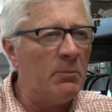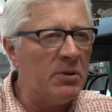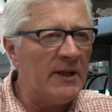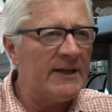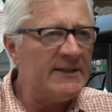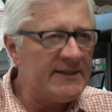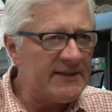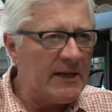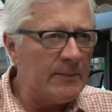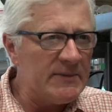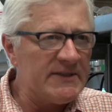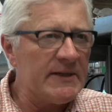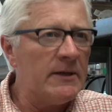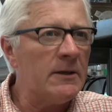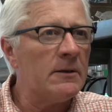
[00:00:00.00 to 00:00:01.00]
a blood stem
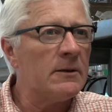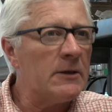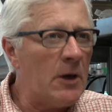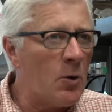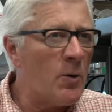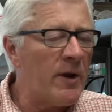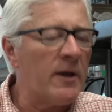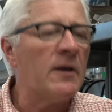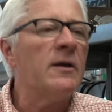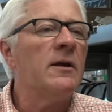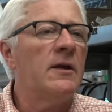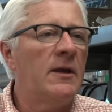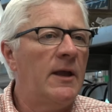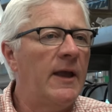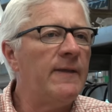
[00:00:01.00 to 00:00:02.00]
cell going
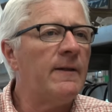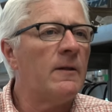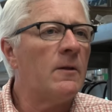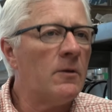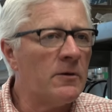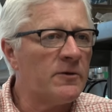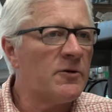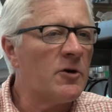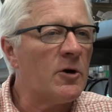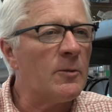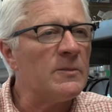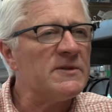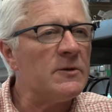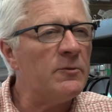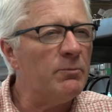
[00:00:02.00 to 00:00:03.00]
in the long term.
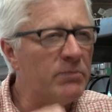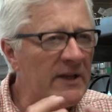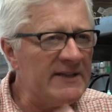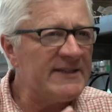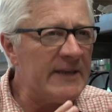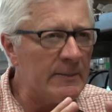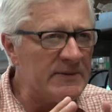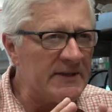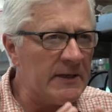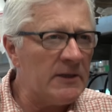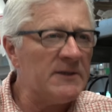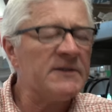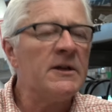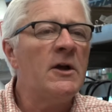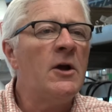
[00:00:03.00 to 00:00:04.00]
So blood stem
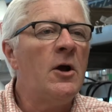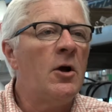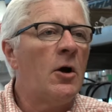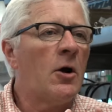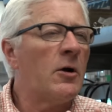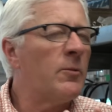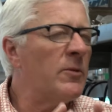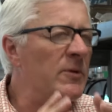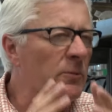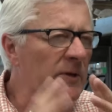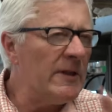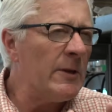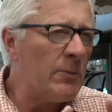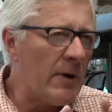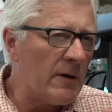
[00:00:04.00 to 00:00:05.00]
cells are
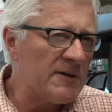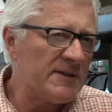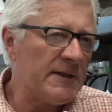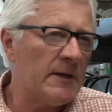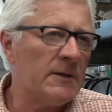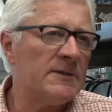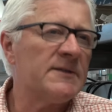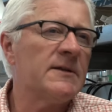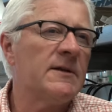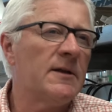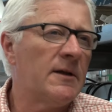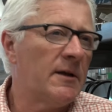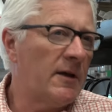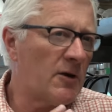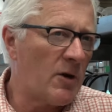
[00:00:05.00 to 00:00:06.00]
really rare cells
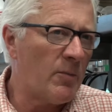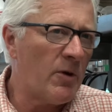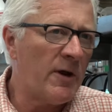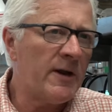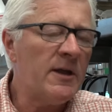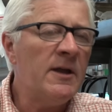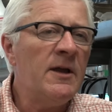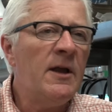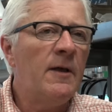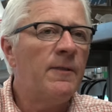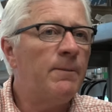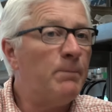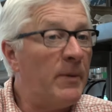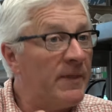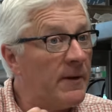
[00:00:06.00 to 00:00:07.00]
uh, in our body,
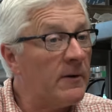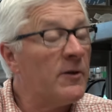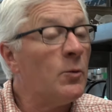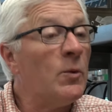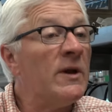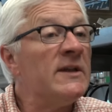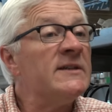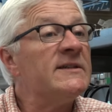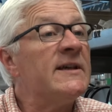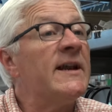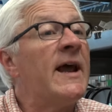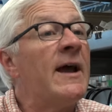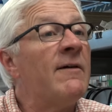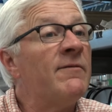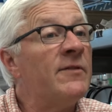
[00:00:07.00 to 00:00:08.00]
but they're the ones
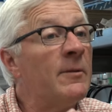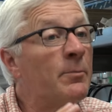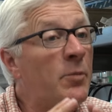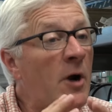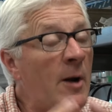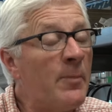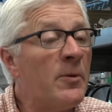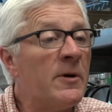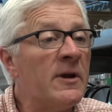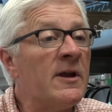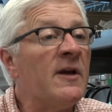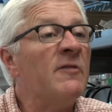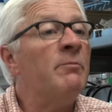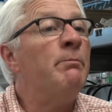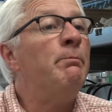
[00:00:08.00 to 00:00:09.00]
that have the
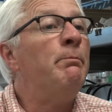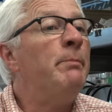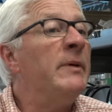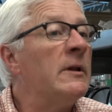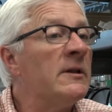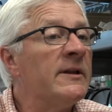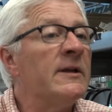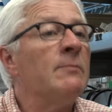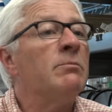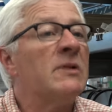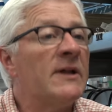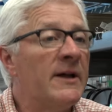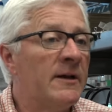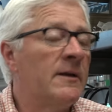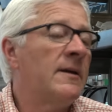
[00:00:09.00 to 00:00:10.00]
property of building
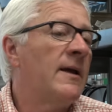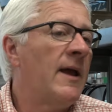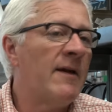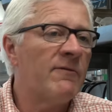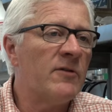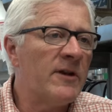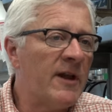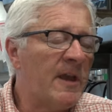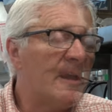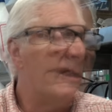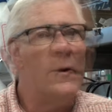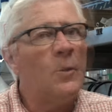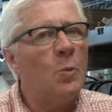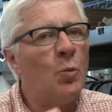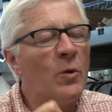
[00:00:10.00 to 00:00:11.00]
blood every day.
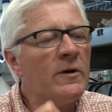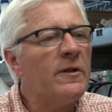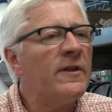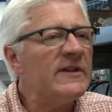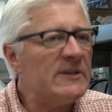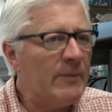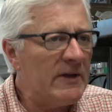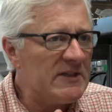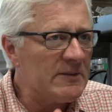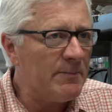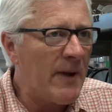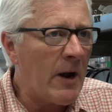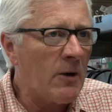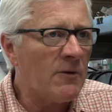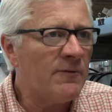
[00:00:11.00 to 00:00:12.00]
One of the things that makes them
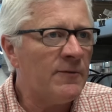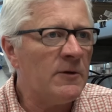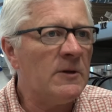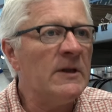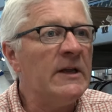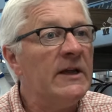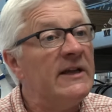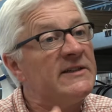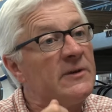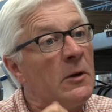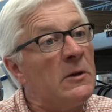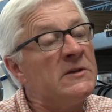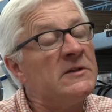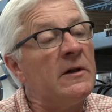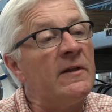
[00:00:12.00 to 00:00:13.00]
powerful is
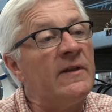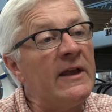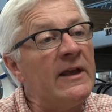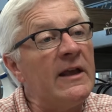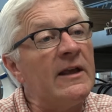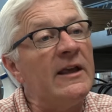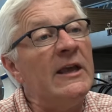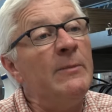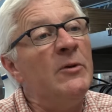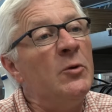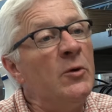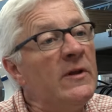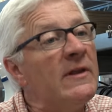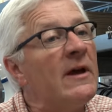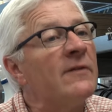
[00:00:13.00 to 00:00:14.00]
also that they can keep
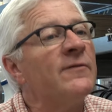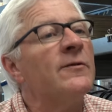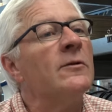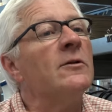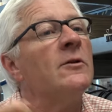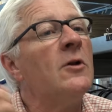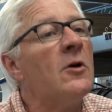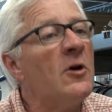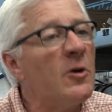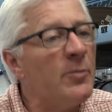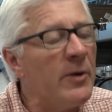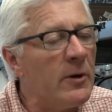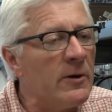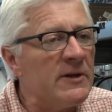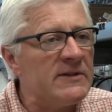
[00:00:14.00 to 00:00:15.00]
doing that for long
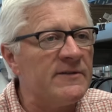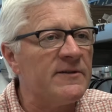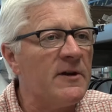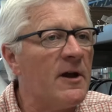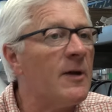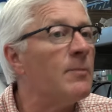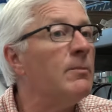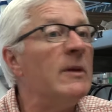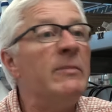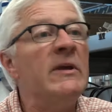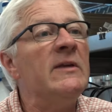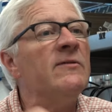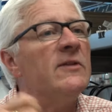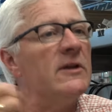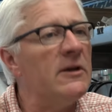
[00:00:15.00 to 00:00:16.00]
periods of time, maybe
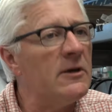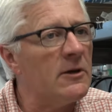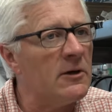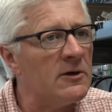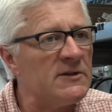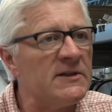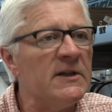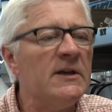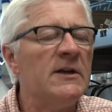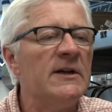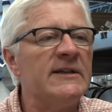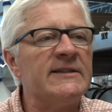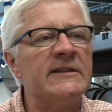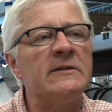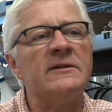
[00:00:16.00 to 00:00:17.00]
even years.
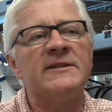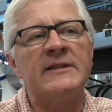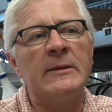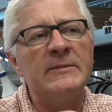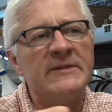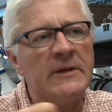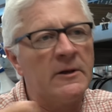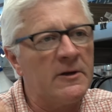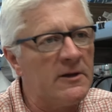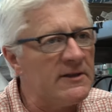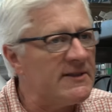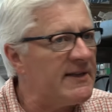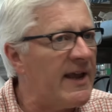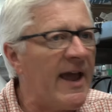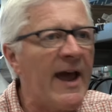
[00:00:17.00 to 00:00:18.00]
A single stem cell can
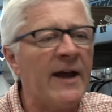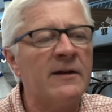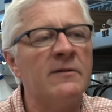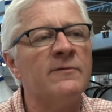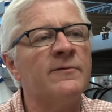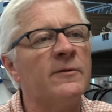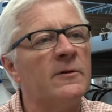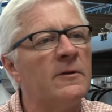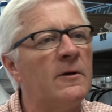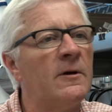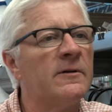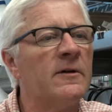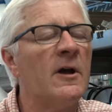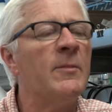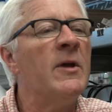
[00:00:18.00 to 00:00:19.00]
stay active for a
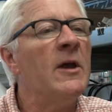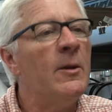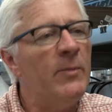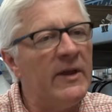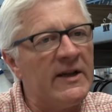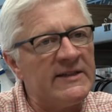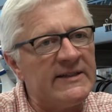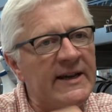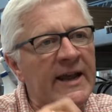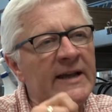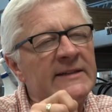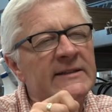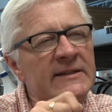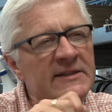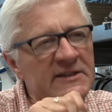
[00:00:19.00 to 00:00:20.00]
long time because it
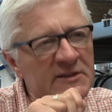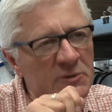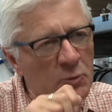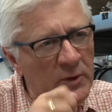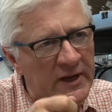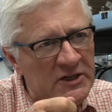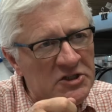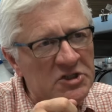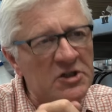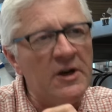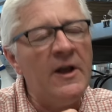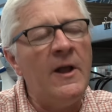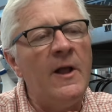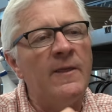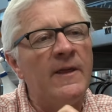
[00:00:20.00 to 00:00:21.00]
has this switch
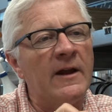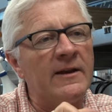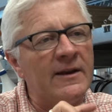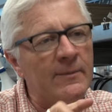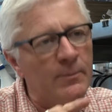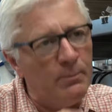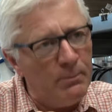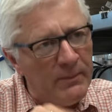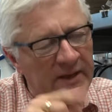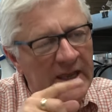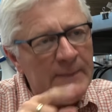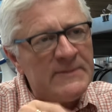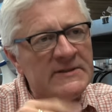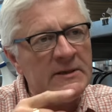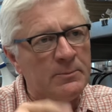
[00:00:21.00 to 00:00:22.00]
that
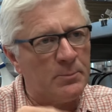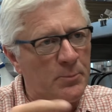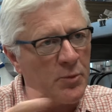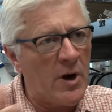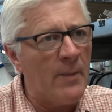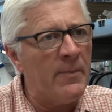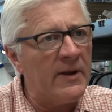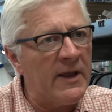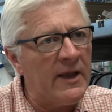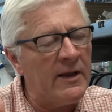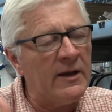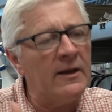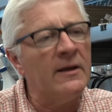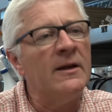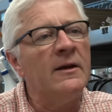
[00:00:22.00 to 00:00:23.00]
keeps it
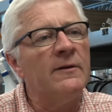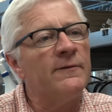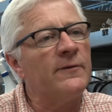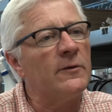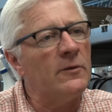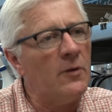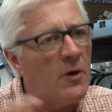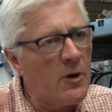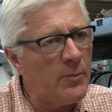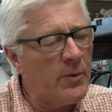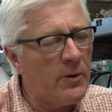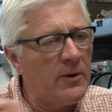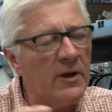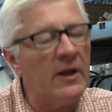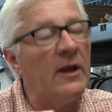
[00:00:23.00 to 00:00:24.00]
propagating for long
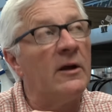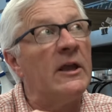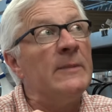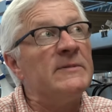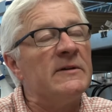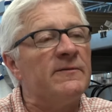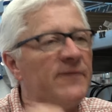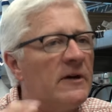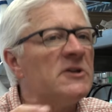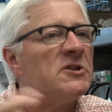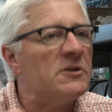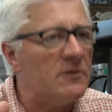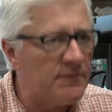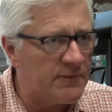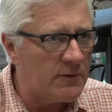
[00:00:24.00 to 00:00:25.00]
periods. it keeps it
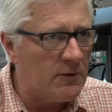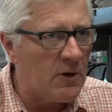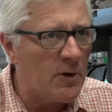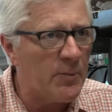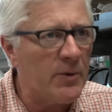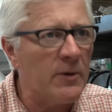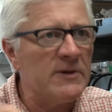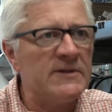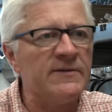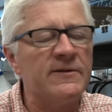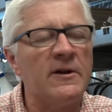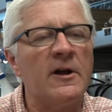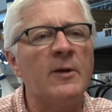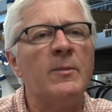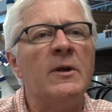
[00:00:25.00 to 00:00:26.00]
functional for long periods of
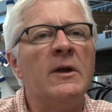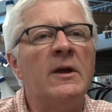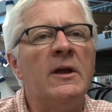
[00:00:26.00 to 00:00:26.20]
time.